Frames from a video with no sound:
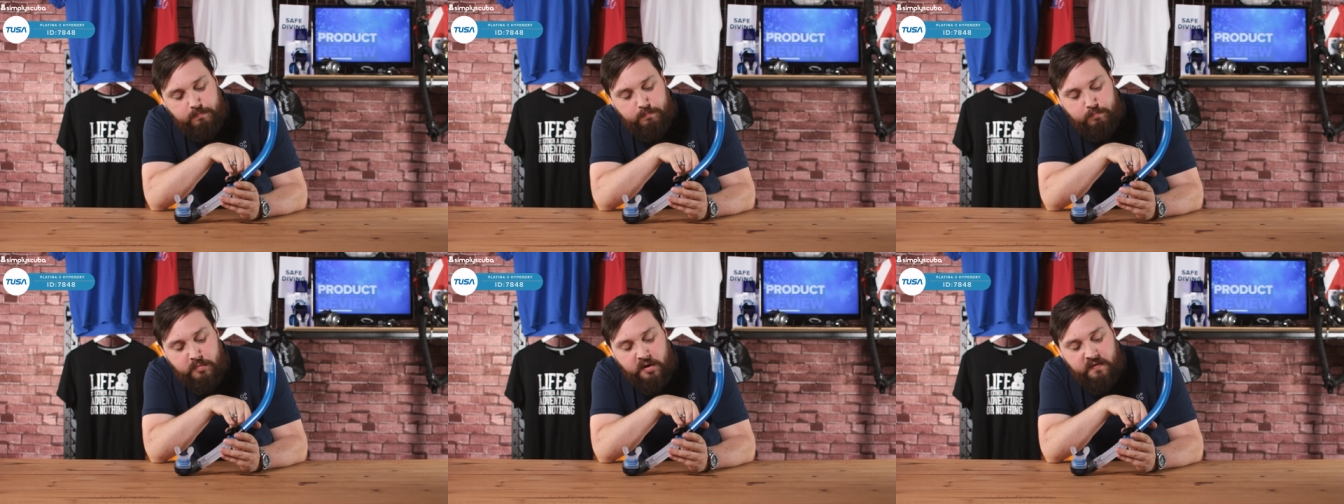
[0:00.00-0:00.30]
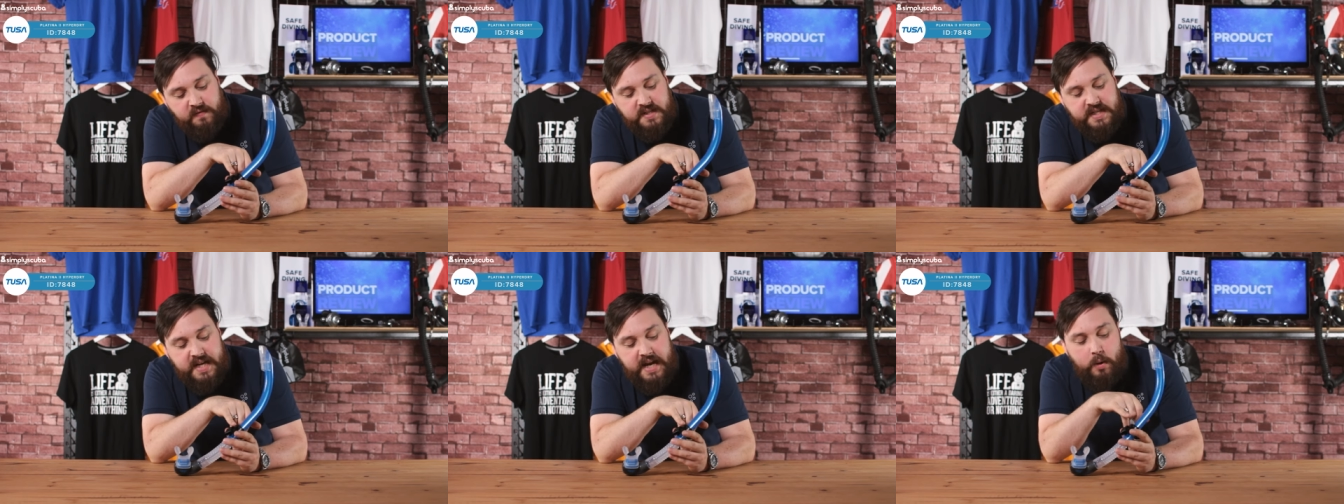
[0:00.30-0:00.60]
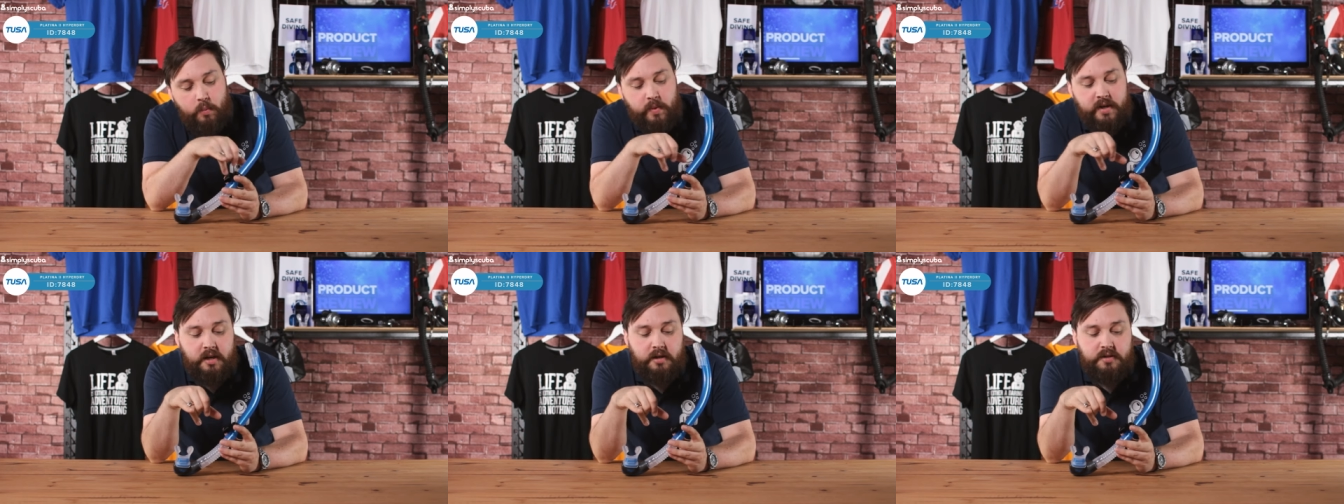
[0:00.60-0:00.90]
Moving
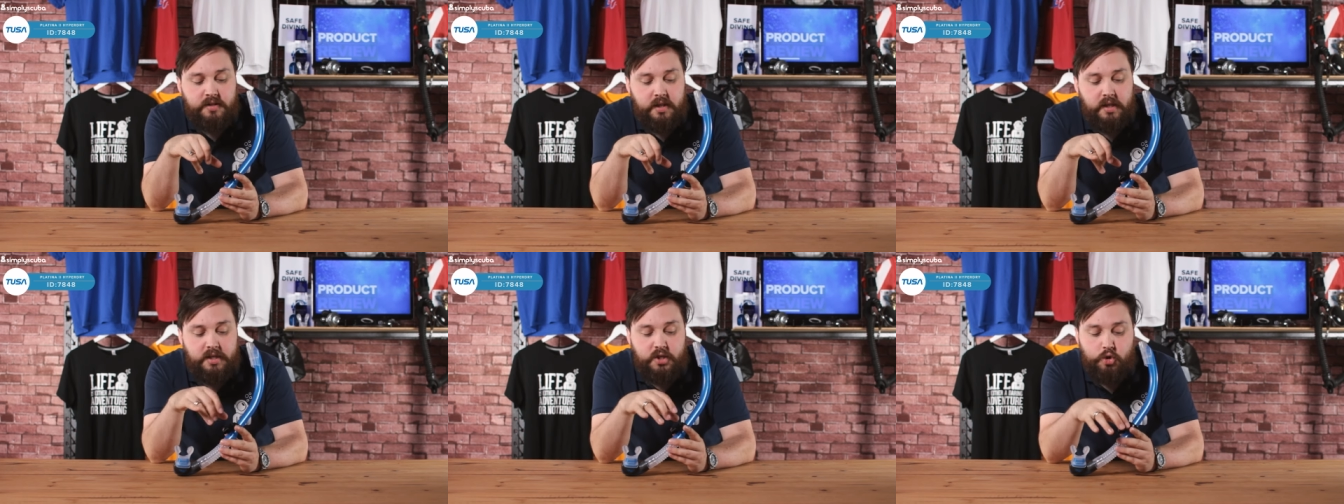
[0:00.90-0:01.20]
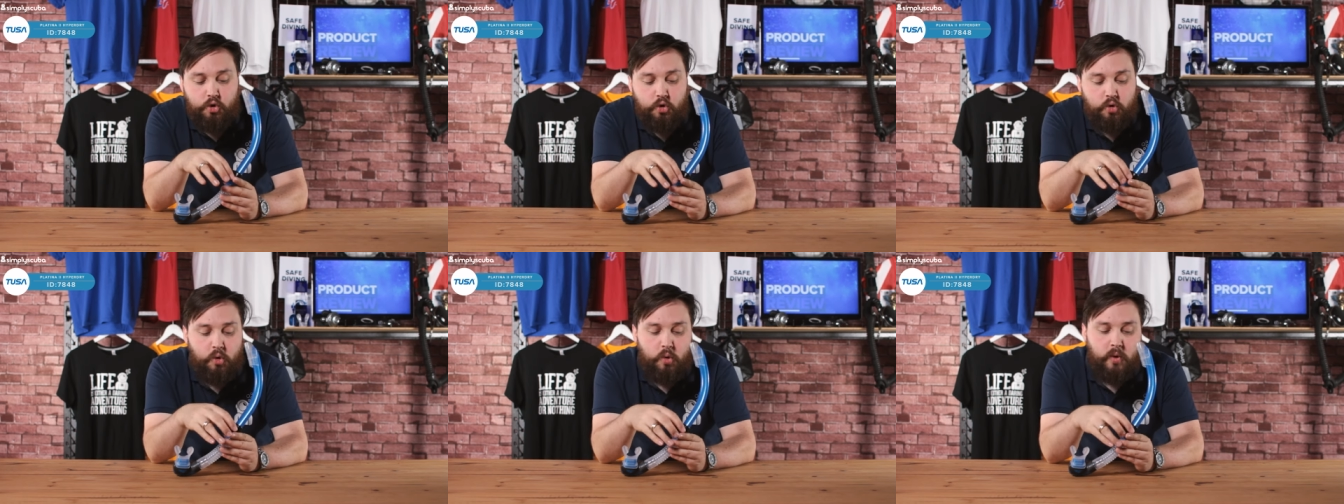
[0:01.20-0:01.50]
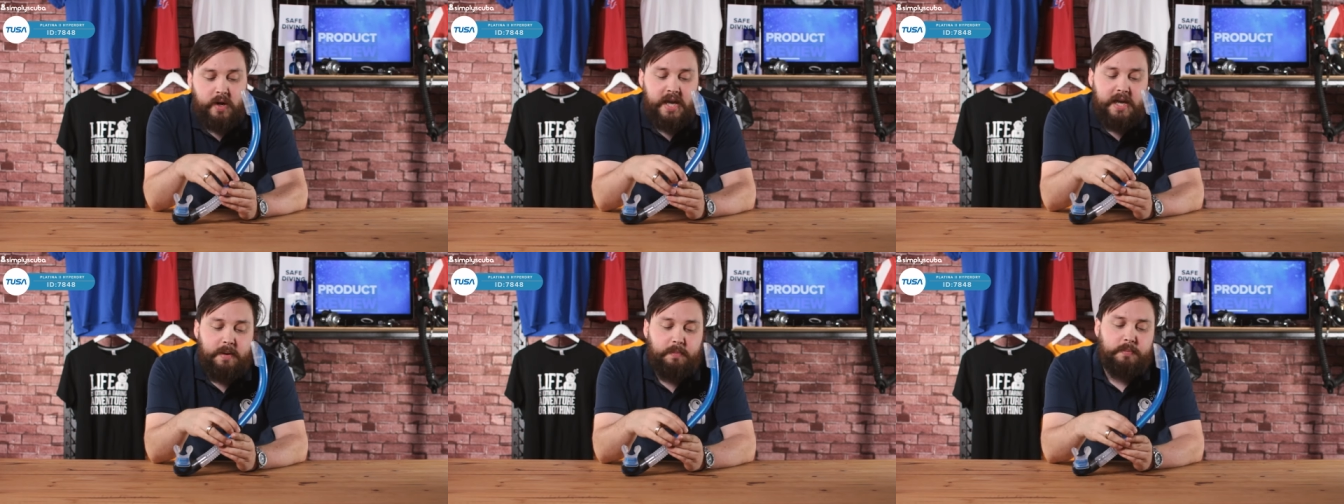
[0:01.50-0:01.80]
down, we go to the snorkel
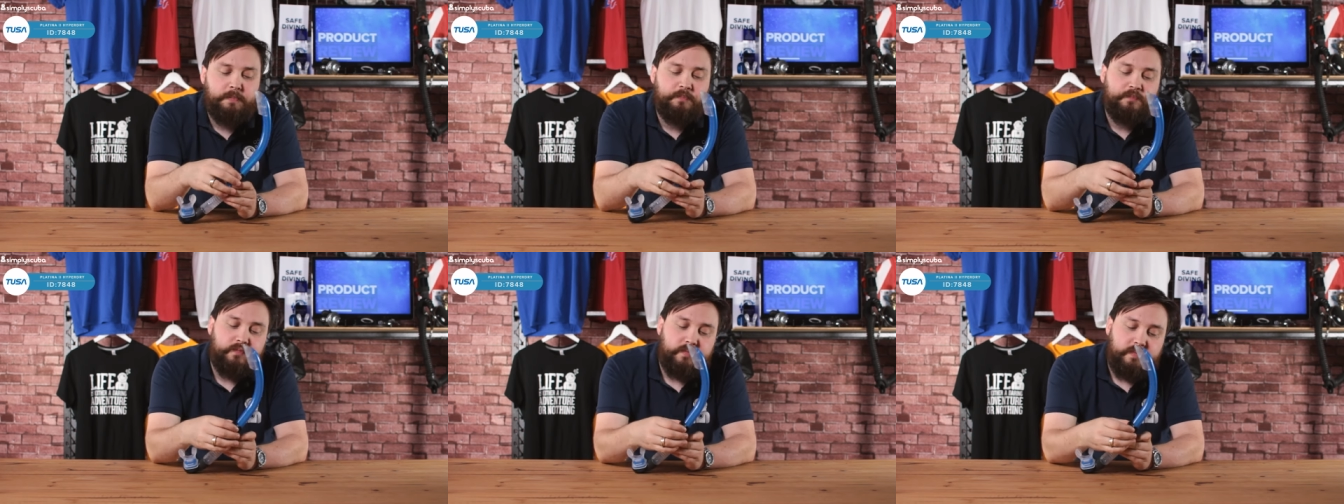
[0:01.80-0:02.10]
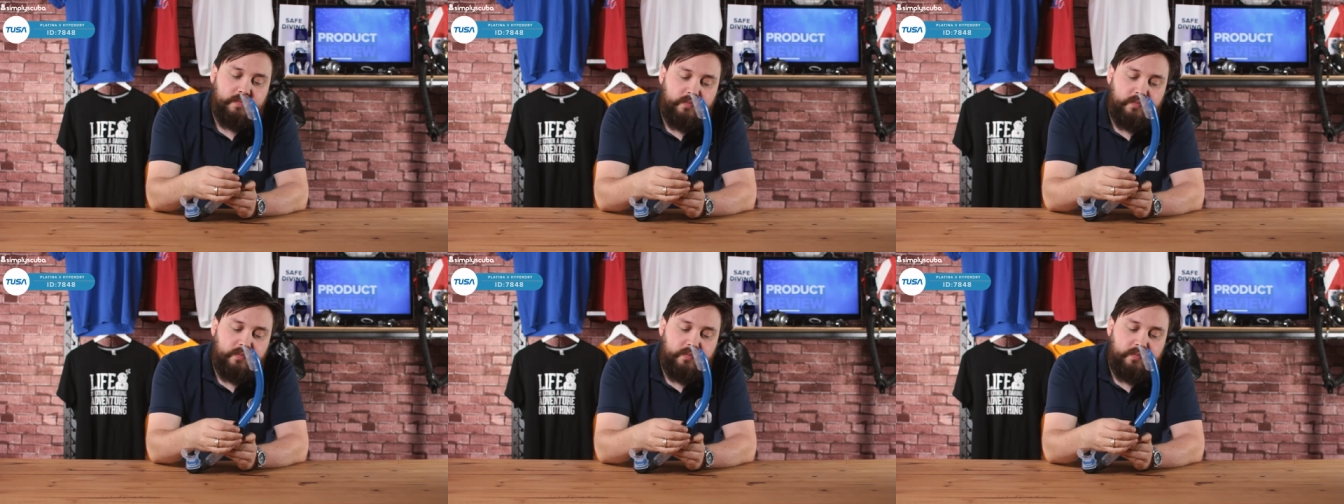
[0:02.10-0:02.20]
keep.